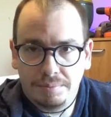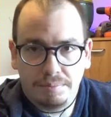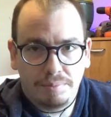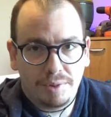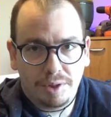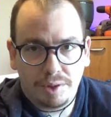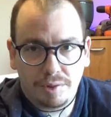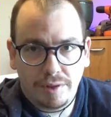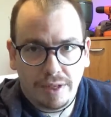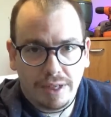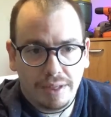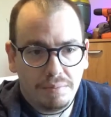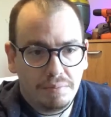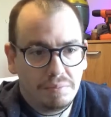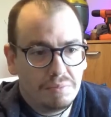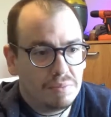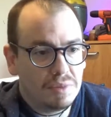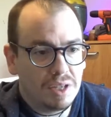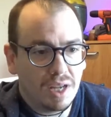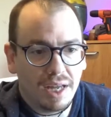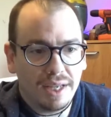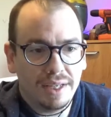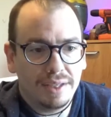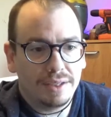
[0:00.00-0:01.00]
screen,
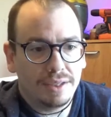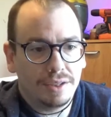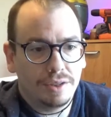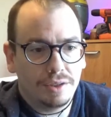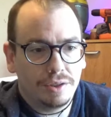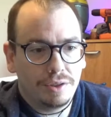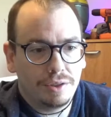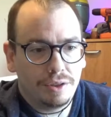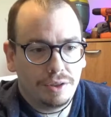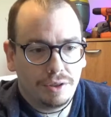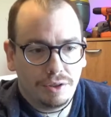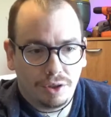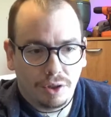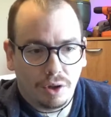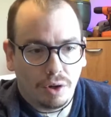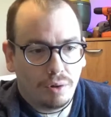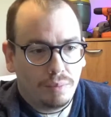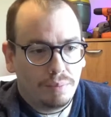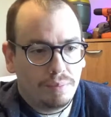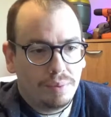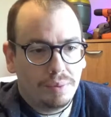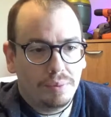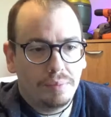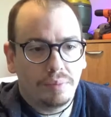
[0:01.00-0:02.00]
nice and
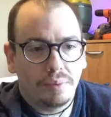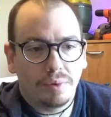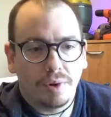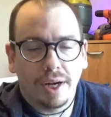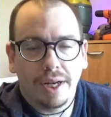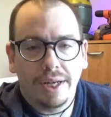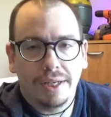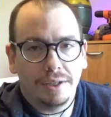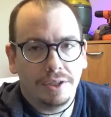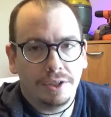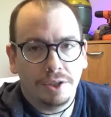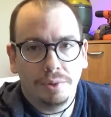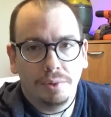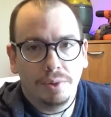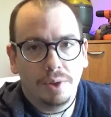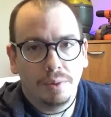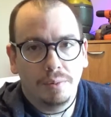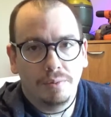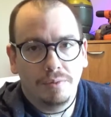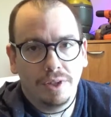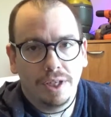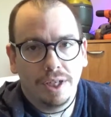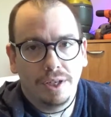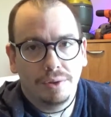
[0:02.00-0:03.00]
sharp, bright.
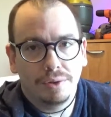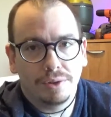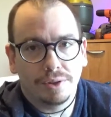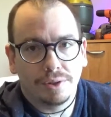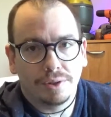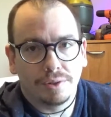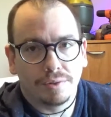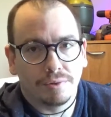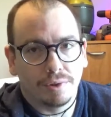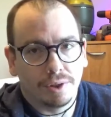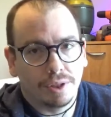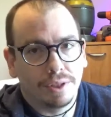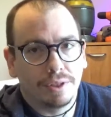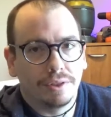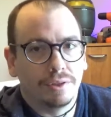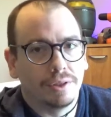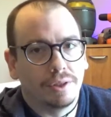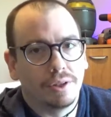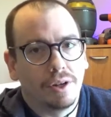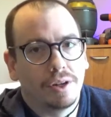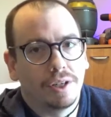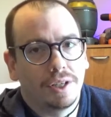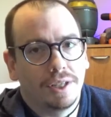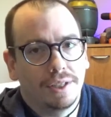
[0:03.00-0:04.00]
YouTube videos look really good
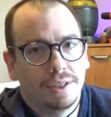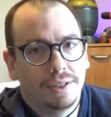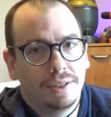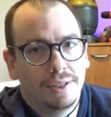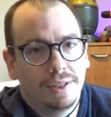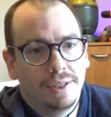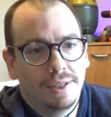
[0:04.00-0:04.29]
on it.